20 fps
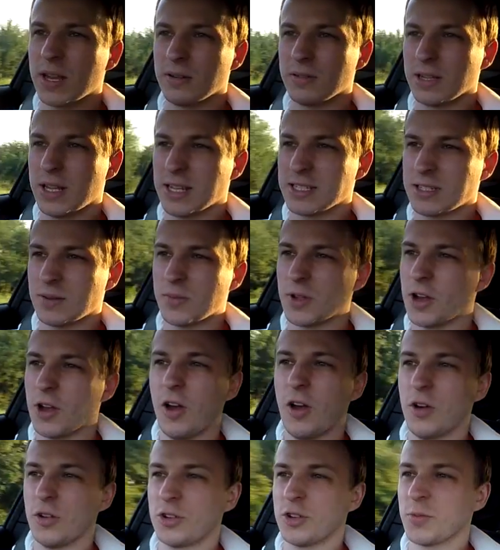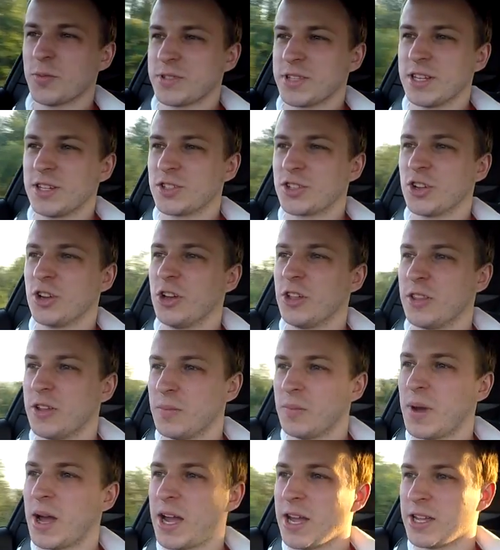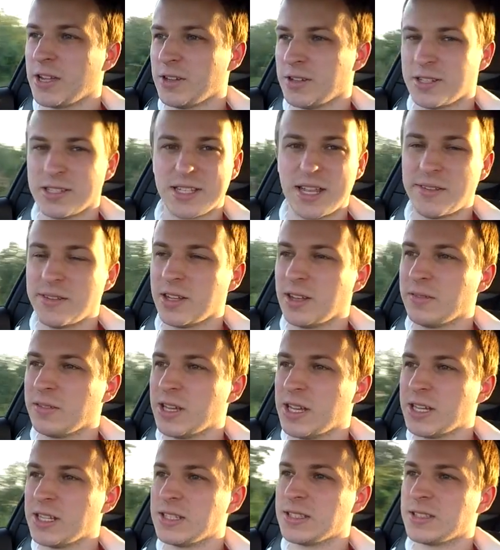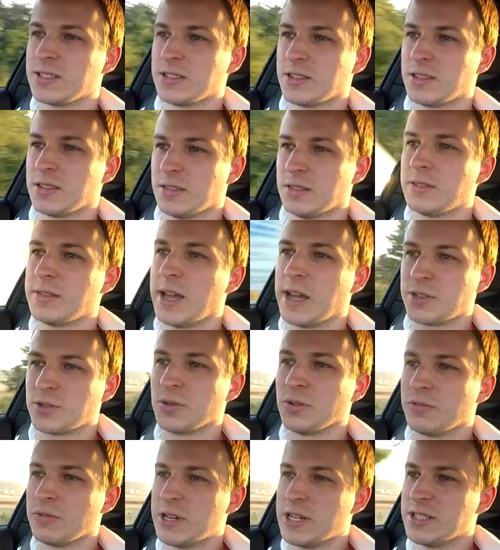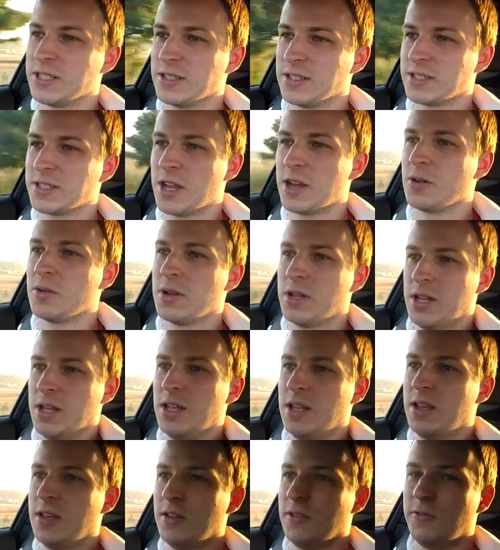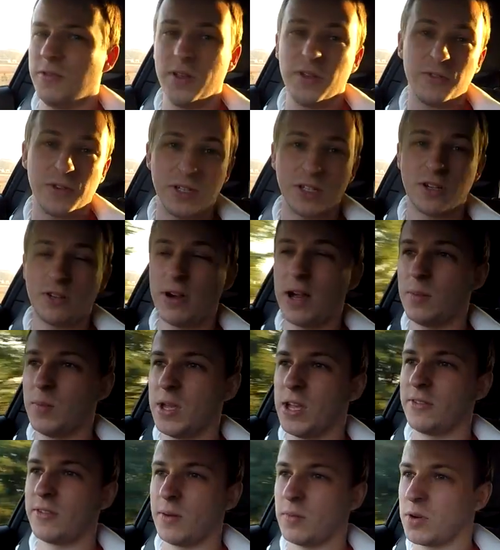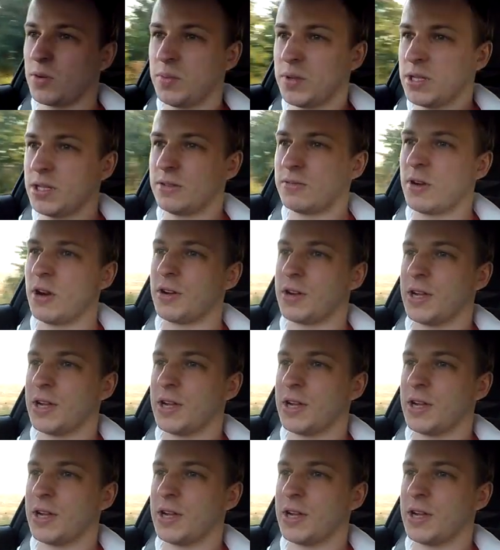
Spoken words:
I realised I'm not 100% sure that my understanding of it is the actual reason. So feel free to correct me if I'm completely wrong